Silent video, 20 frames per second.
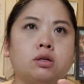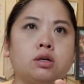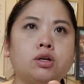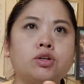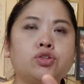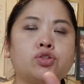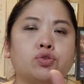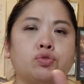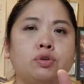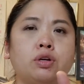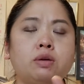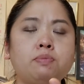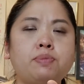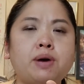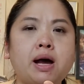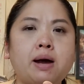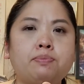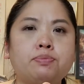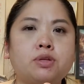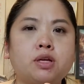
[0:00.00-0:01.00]
a screen
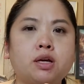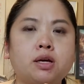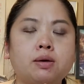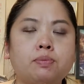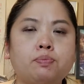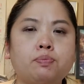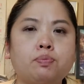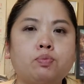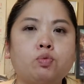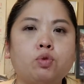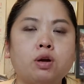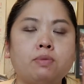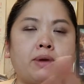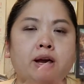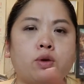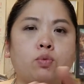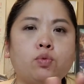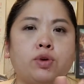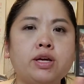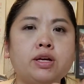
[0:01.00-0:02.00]
popped up where
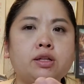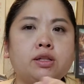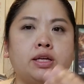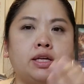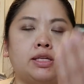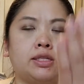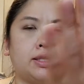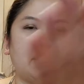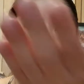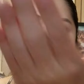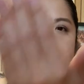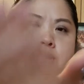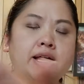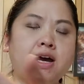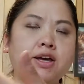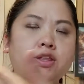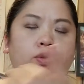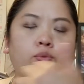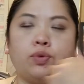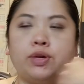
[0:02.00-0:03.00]
my wheel is, like
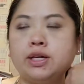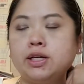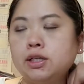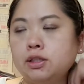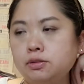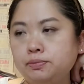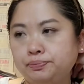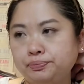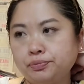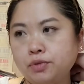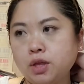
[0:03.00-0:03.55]
behind the wheel,